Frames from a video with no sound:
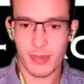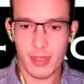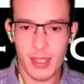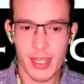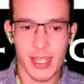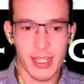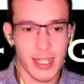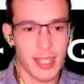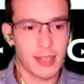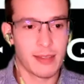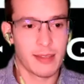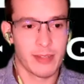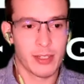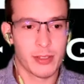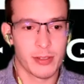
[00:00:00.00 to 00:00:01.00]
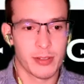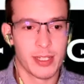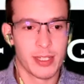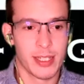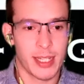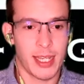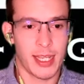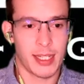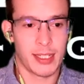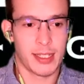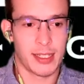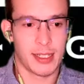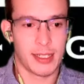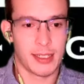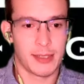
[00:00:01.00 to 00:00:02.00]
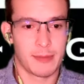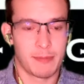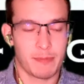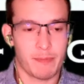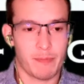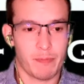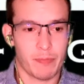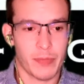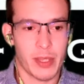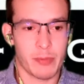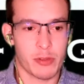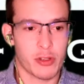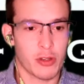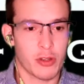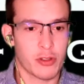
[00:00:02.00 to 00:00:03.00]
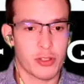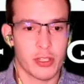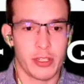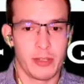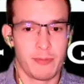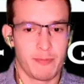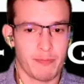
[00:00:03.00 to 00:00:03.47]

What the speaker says: and got the victory. And I'm sure she